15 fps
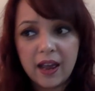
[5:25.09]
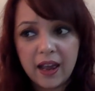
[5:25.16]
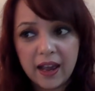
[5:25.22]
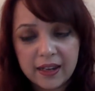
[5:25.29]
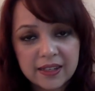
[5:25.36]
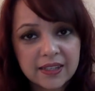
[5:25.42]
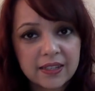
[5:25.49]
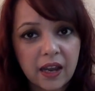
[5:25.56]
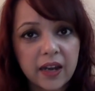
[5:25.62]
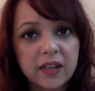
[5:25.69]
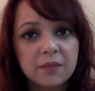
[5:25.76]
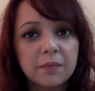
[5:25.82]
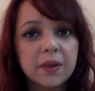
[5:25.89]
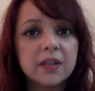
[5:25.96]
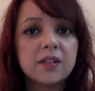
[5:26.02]

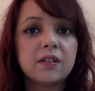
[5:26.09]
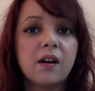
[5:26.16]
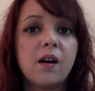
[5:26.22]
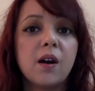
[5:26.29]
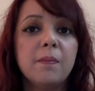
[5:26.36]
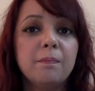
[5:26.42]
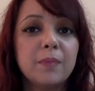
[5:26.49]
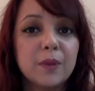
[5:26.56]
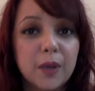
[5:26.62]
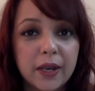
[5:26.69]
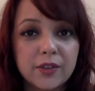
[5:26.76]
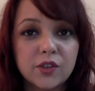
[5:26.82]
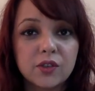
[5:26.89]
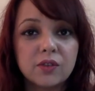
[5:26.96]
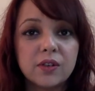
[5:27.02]
excitement, her
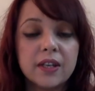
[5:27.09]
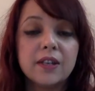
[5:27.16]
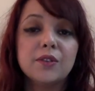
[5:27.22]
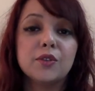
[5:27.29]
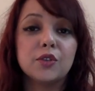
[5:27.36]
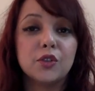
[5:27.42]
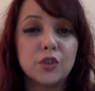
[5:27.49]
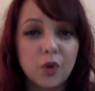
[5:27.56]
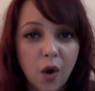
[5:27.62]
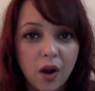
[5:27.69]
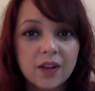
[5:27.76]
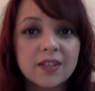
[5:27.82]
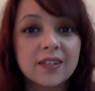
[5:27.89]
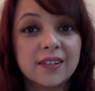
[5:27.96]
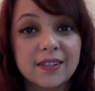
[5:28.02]
pleasure is your
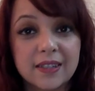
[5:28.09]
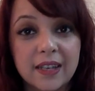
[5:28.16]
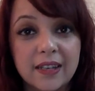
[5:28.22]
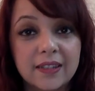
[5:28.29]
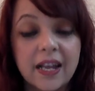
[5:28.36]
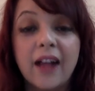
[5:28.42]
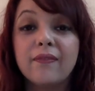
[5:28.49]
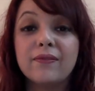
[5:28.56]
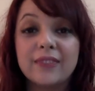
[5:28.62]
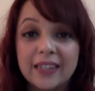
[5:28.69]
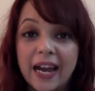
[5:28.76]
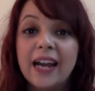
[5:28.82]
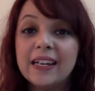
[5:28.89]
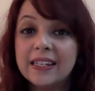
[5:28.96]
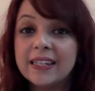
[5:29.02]
success, and
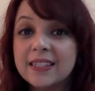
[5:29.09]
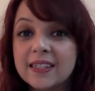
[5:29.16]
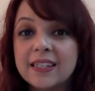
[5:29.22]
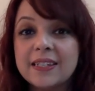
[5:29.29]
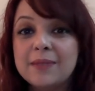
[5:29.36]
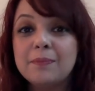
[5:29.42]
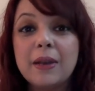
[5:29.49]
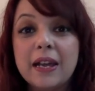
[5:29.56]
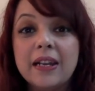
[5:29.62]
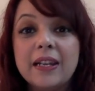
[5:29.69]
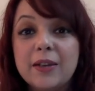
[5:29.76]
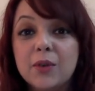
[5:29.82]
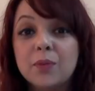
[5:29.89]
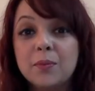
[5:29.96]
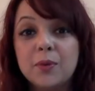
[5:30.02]
that is the male
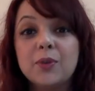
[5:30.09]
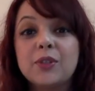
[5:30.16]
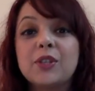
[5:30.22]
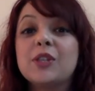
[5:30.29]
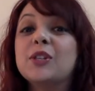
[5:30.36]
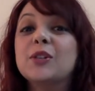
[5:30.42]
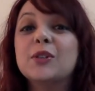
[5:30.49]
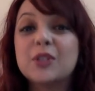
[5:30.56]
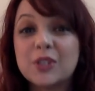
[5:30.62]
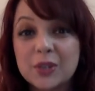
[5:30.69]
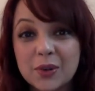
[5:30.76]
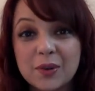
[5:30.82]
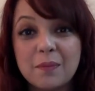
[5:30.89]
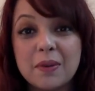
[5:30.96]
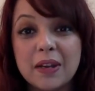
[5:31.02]
ego boost you
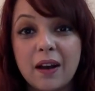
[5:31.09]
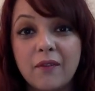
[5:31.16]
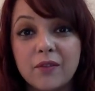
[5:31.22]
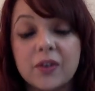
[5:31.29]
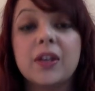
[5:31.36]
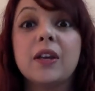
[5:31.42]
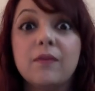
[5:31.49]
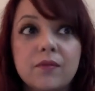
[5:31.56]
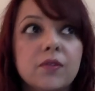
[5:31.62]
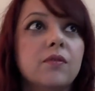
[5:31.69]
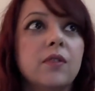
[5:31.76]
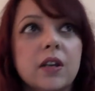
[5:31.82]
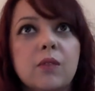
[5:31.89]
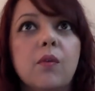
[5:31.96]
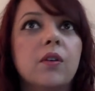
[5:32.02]
should be after if you
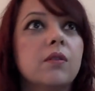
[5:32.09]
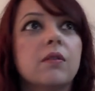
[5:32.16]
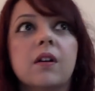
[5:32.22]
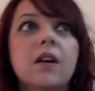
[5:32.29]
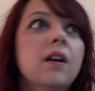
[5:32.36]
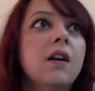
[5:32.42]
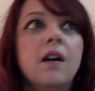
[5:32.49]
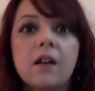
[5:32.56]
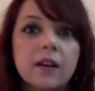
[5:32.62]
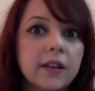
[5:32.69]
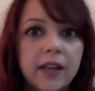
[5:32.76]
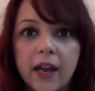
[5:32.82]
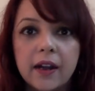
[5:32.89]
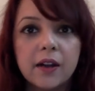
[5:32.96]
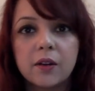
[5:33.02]
really want to
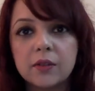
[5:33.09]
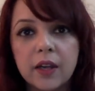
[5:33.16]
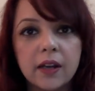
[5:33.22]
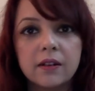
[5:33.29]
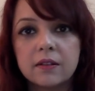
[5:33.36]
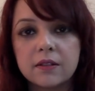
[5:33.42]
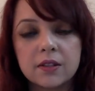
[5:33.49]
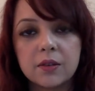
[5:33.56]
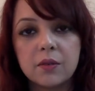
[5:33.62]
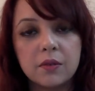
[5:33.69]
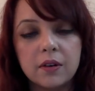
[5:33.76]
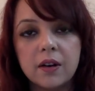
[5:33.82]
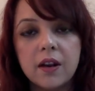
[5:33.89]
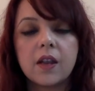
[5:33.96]
get into that zone.